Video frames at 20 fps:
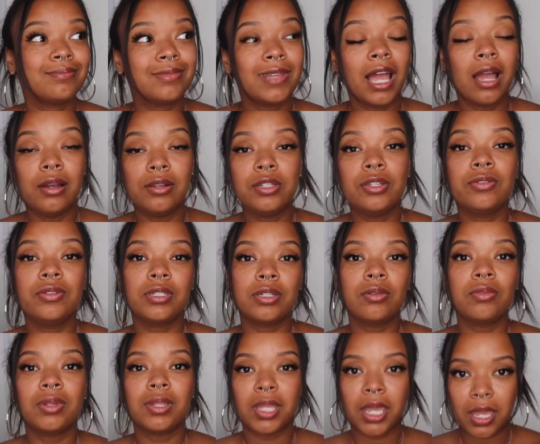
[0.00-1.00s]
How do you
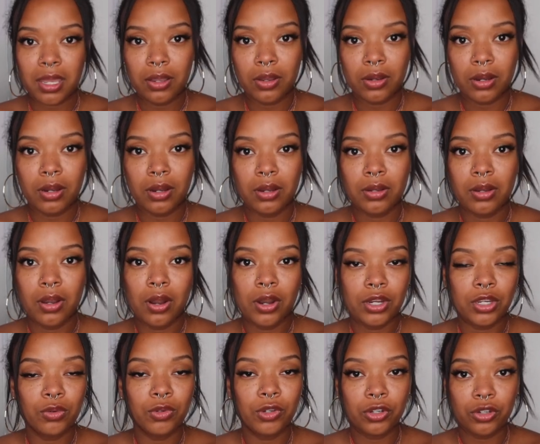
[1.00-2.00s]
deal with anger? Are
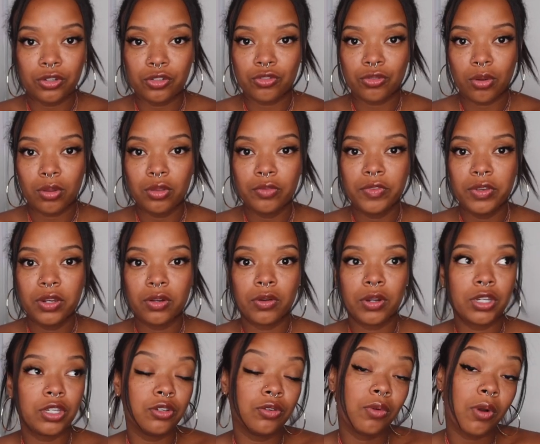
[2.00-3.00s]
you in control of it or are
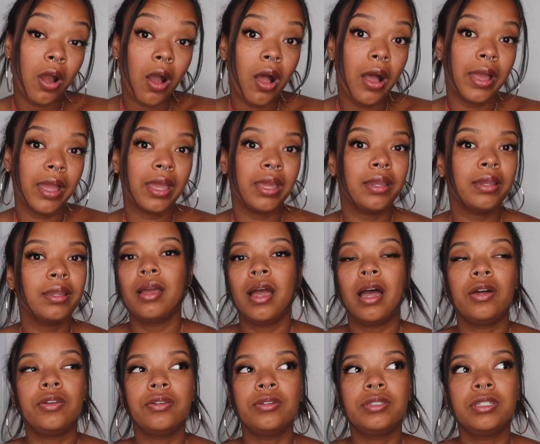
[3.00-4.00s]
you a hothead?
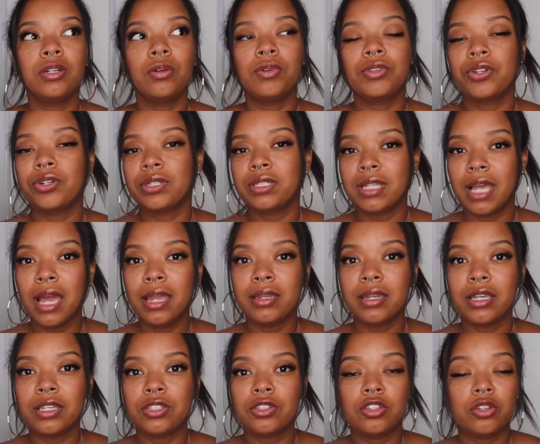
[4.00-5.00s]
How do you deal with your
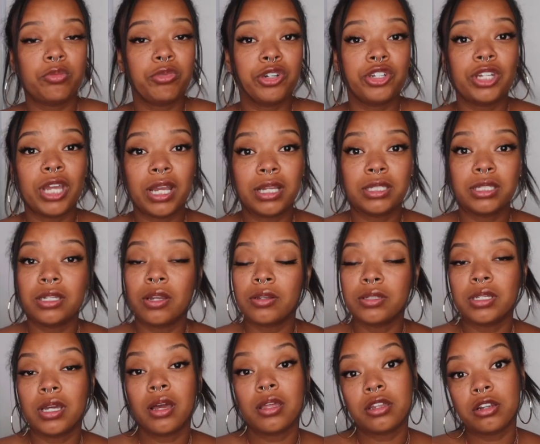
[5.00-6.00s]
sadness? Do you project it
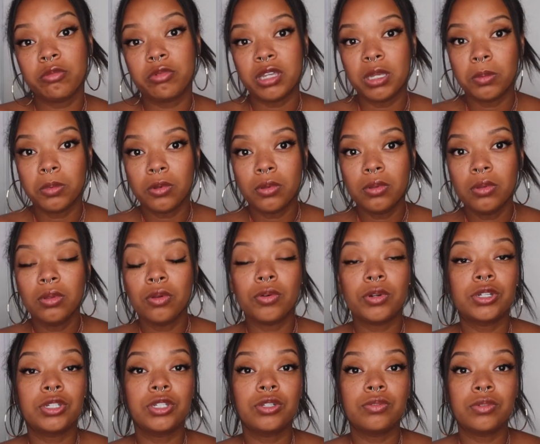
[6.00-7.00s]
onto other people
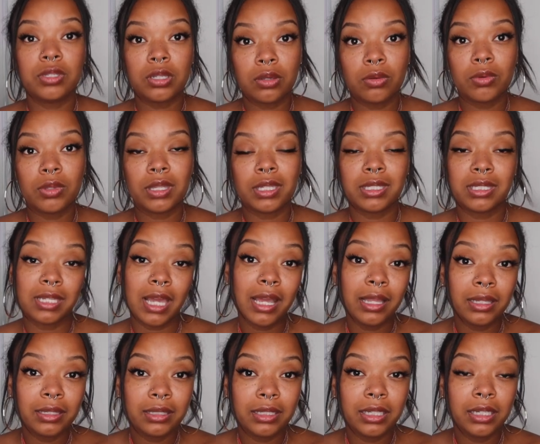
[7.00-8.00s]
or do you deal with it
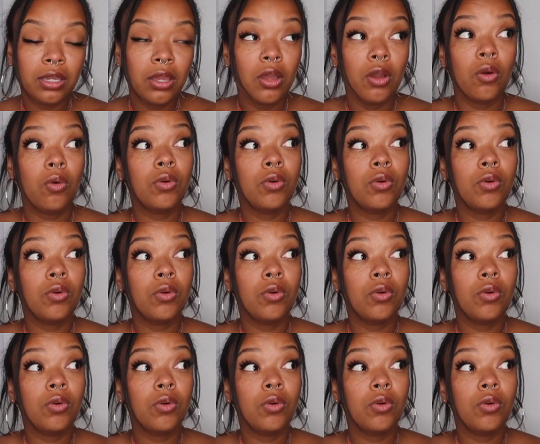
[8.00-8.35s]
silently?